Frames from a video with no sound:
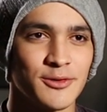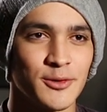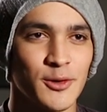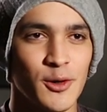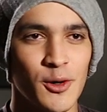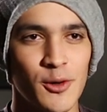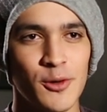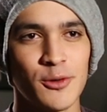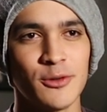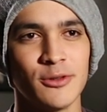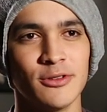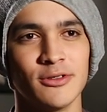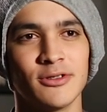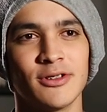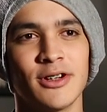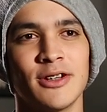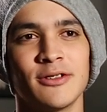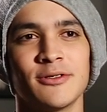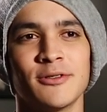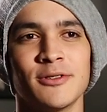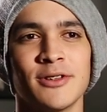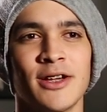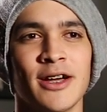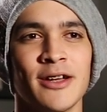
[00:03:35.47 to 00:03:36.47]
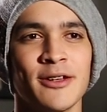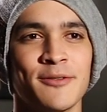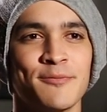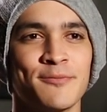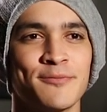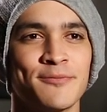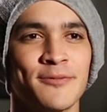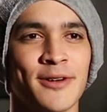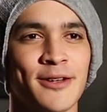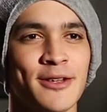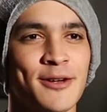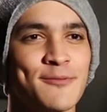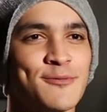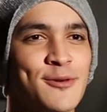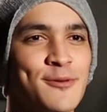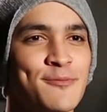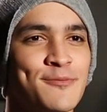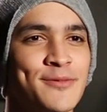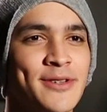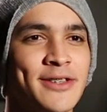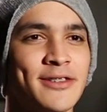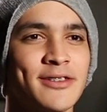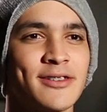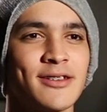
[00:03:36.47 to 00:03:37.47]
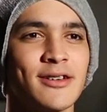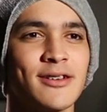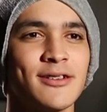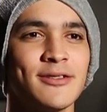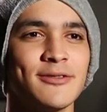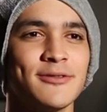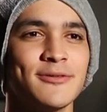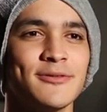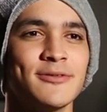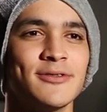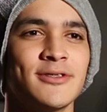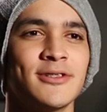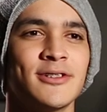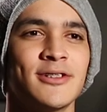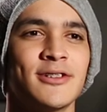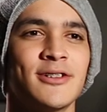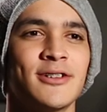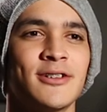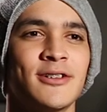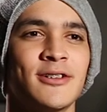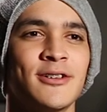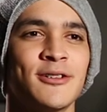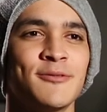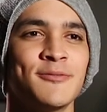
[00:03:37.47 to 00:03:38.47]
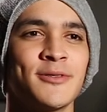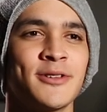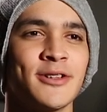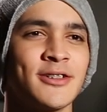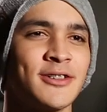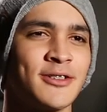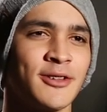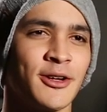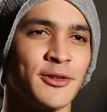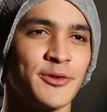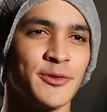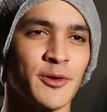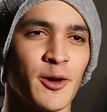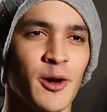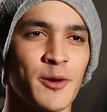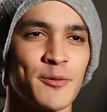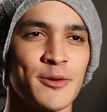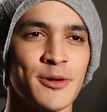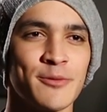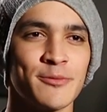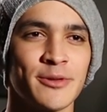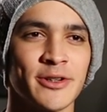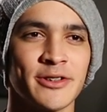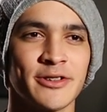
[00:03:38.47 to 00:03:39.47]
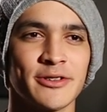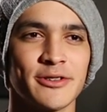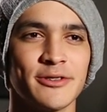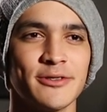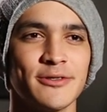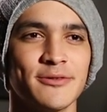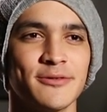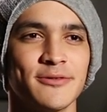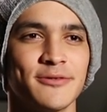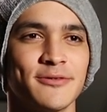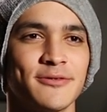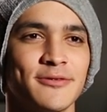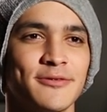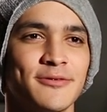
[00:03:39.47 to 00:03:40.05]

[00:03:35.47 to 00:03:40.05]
No, I don't like pineapple pizza uh, because it's not normal in Brazil.